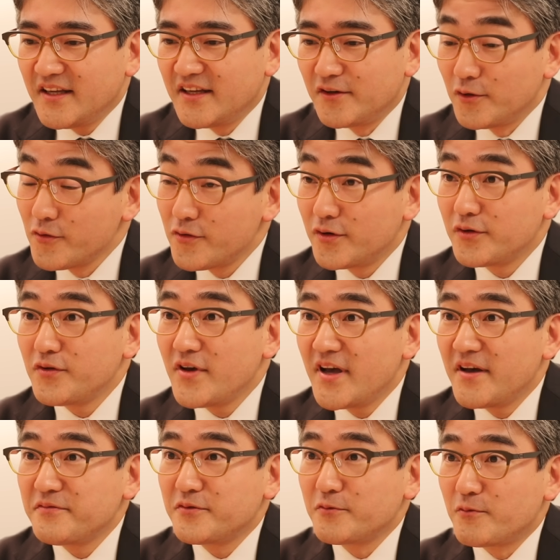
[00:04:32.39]
and although you
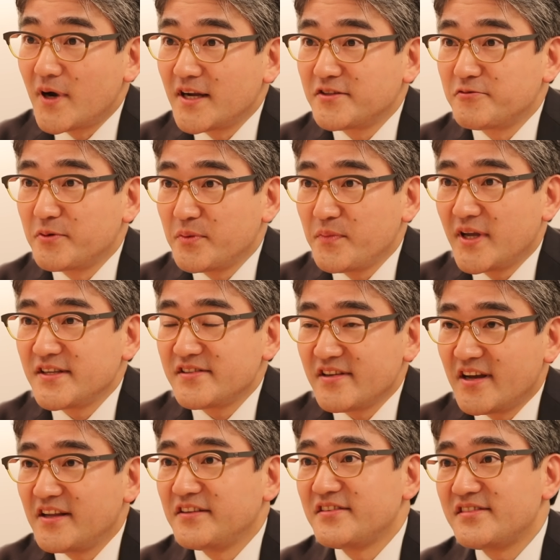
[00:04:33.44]
have the right to remain
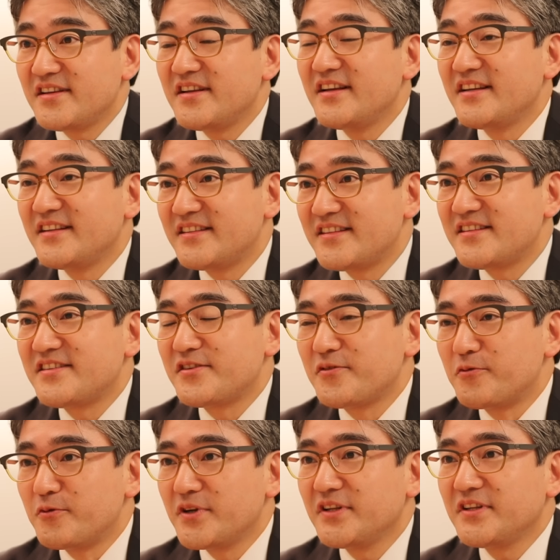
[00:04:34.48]
silent, it's
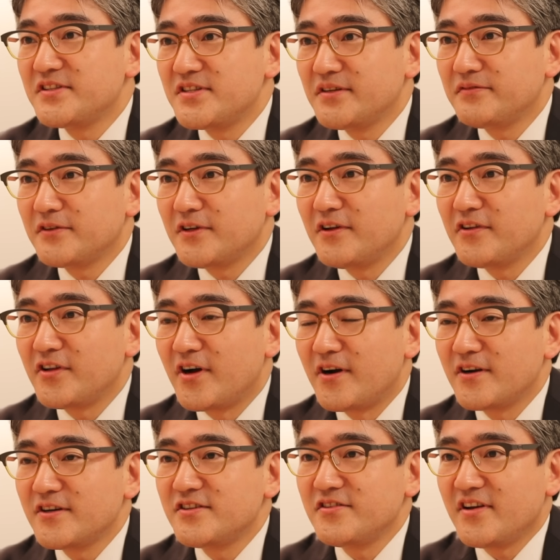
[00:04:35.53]
really difficult,
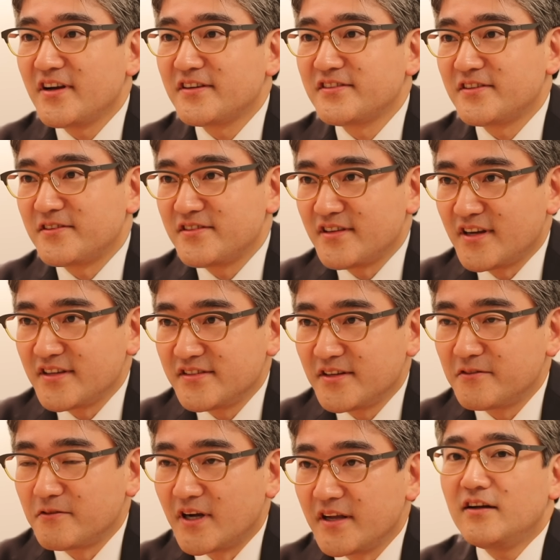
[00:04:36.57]
hard to exercise
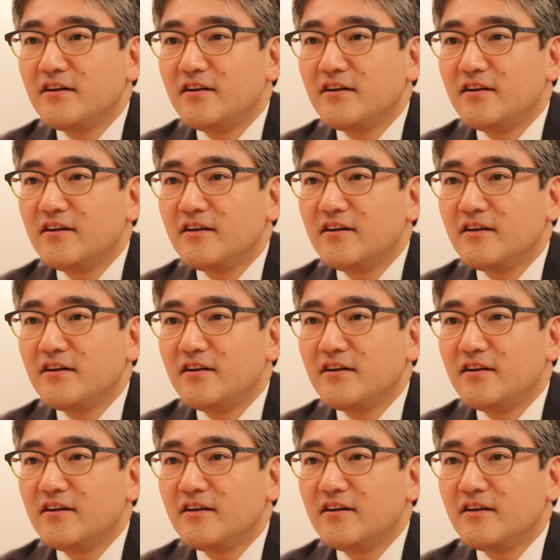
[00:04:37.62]
it right.